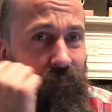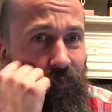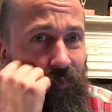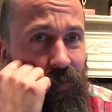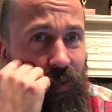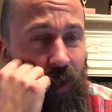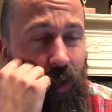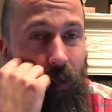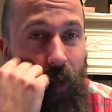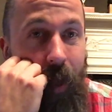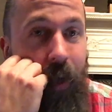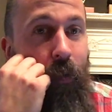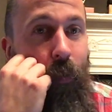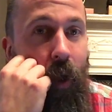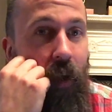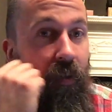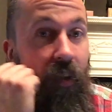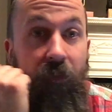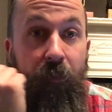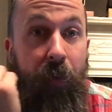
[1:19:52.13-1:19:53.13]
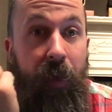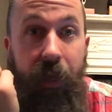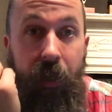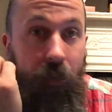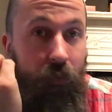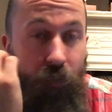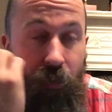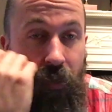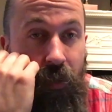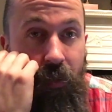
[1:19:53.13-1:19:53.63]
So anywhere I've
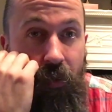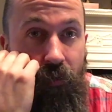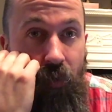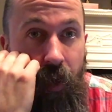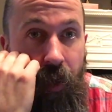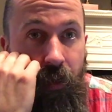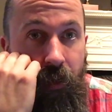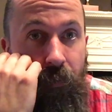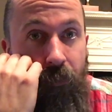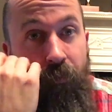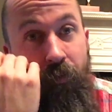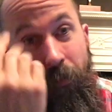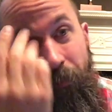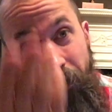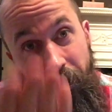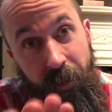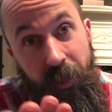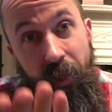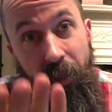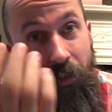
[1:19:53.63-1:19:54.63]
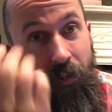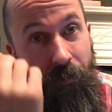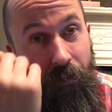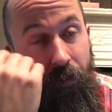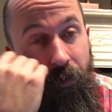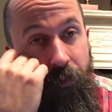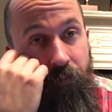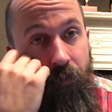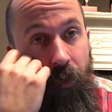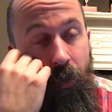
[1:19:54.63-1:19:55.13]
been, which is strange, probably in the
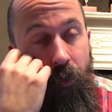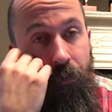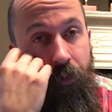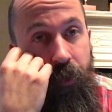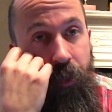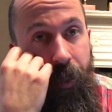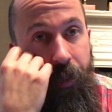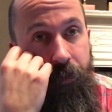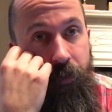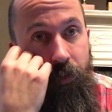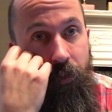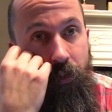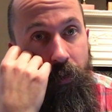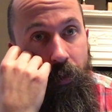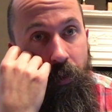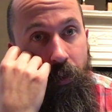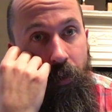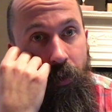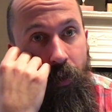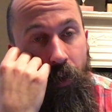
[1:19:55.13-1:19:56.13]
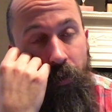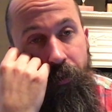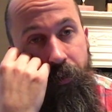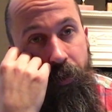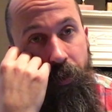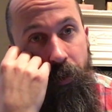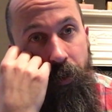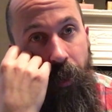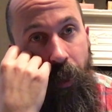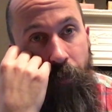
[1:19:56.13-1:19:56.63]
first row of a jazz
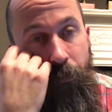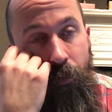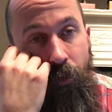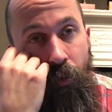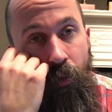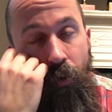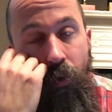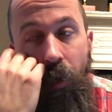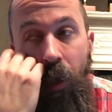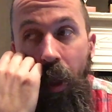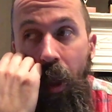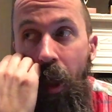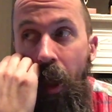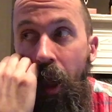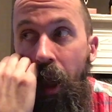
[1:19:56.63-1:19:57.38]
concert at the Albert Hall,